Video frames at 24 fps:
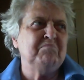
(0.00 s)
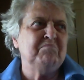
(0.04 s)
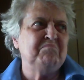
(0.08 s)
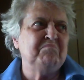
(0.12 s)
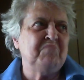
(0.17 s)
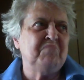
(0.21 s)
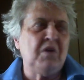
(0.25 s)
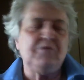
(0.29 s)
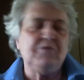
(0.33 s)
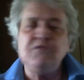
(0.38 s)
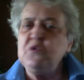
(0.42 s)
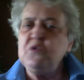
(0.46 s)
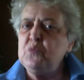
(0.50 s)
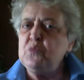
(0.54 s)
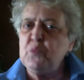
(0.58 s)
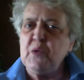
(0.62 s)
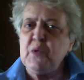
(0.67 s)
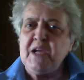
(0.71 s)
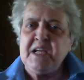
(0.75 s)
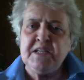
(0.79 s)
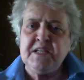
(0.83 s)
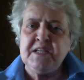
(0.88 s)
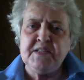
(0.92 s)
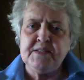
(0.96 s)
A few
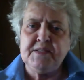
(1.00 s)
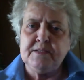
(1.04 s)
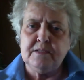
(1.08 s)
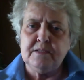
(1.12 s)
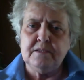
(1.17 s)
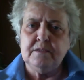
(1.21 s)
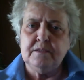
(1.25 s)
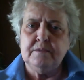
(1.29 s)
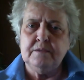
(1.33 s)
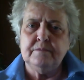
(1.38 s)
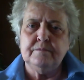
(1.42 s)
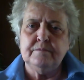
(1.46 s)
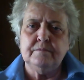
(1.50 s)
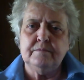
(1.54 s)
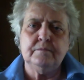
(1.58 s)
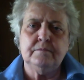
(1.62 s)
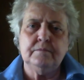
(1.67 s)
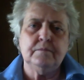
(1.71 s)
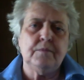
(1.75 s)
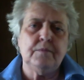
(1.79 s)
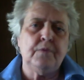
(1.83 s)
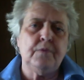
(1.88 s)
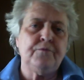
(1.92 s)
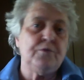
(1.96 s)
weeks,
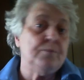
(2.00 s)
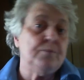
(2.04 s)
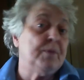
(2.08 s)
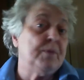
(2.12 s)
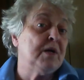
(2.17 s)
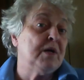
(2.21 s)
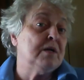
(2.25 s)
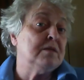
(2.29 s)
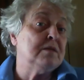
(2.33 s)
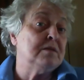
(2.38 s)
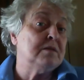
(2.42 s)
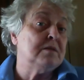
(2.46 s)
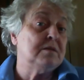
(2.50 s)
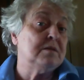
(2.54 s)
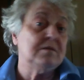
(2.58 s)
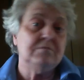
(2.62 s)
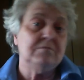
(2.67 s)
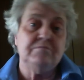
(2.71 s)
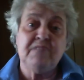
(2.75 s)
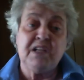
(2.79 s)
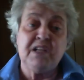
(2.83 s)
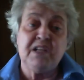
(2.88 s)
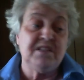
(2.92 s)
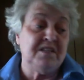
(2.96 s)
a few months,
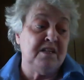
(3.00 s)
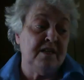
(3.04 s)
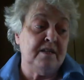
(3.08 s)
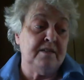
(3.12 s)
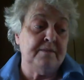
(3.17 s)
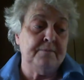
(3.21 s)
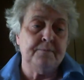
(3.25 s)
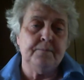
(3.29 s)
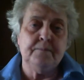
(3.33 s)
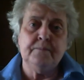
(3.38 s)
that's it.